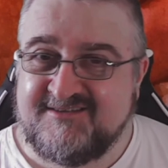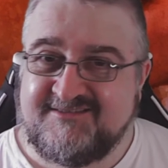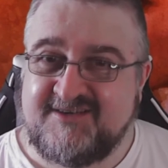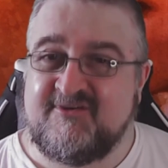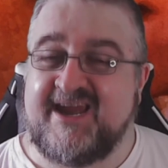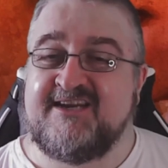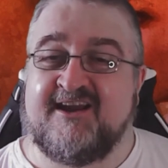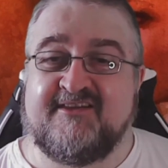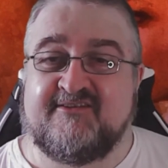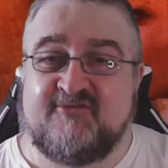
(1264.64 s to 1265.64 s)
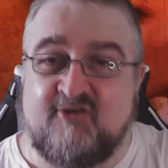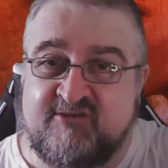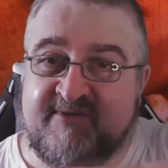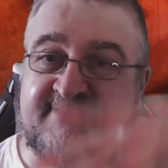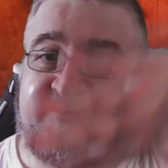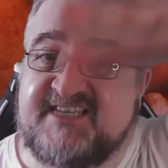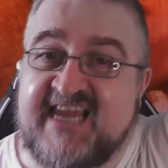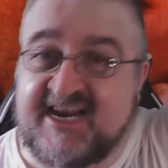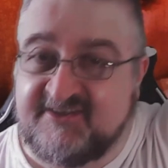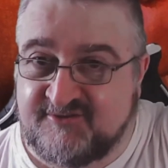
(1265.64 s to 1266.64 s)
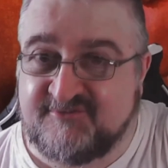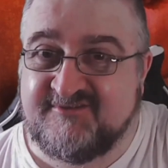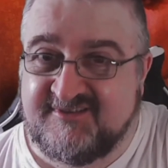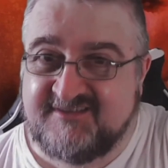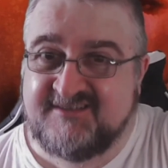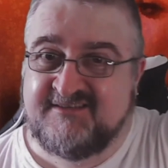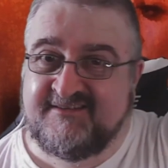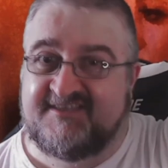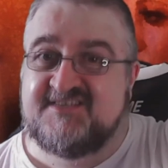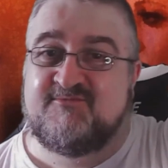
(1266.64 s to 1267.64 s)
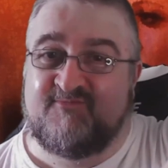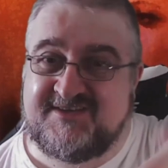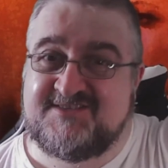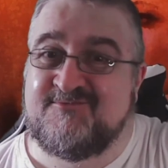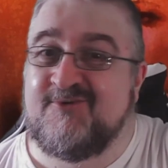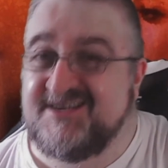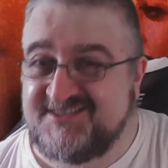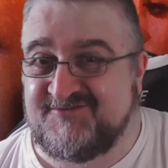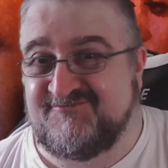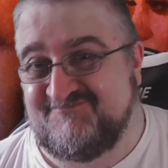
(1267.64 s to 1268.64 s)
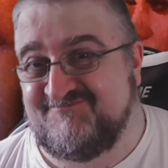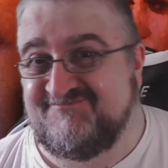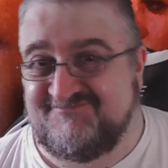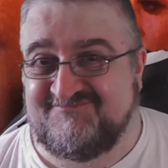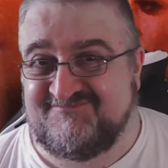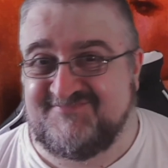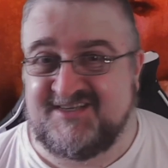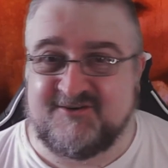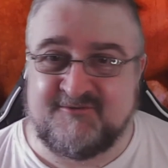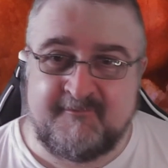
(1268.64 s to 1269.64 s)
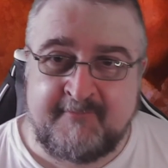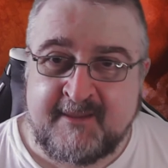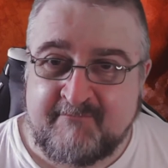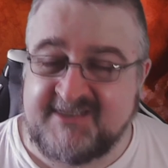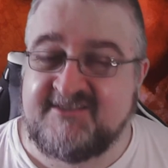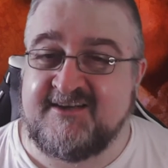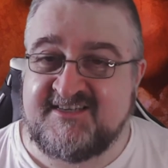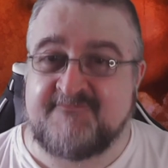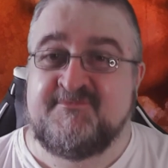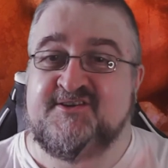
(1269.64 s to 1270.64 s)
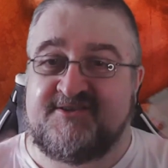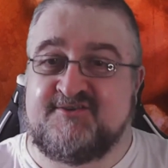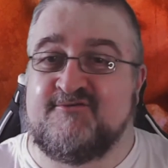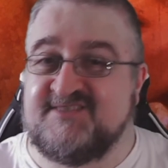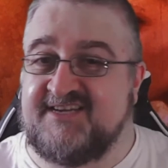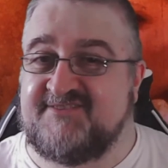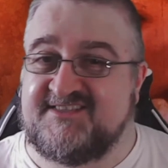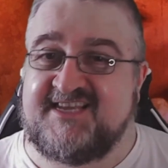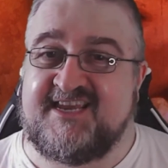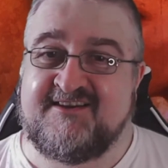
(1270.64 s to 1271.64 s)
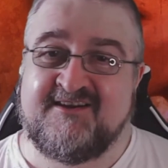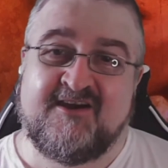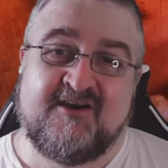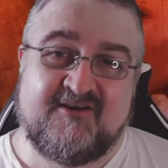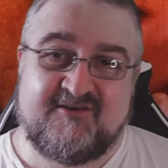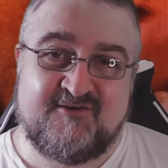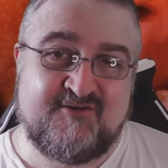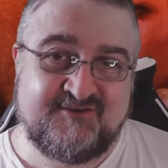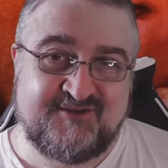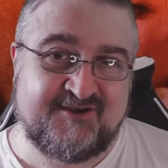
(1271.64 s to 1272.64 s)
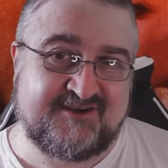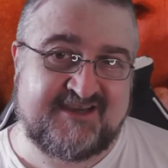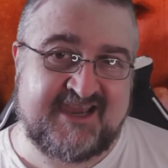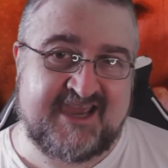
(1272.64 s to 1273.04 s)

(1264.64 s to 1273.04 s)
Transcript: you know, any other Hollywood scandal. This is what it's, you know, but done as a musical, as if to say, oh, look,